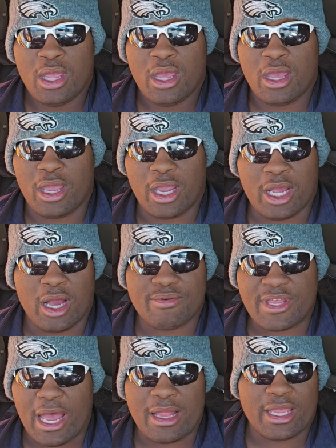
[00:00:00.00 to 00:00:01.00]
it
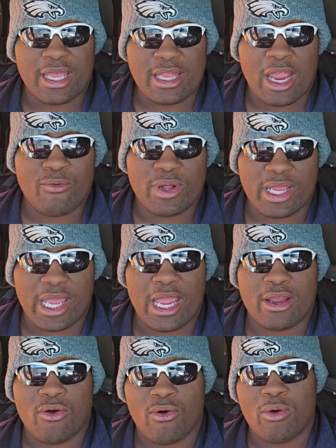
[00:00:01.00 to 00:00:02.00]
comes down to getting that running
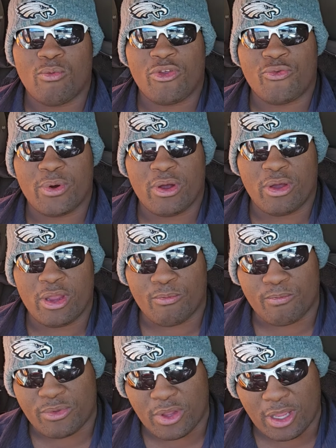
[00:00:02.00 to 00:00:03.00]
game going, which will
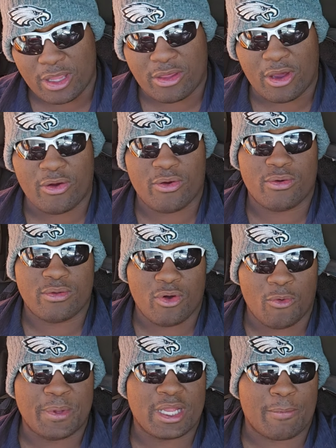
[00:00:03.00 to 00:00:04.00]
in turn
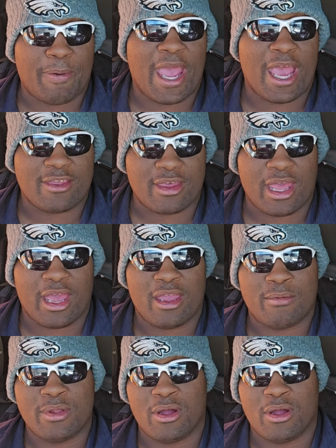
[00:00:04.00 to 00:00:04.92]
open up the passing game.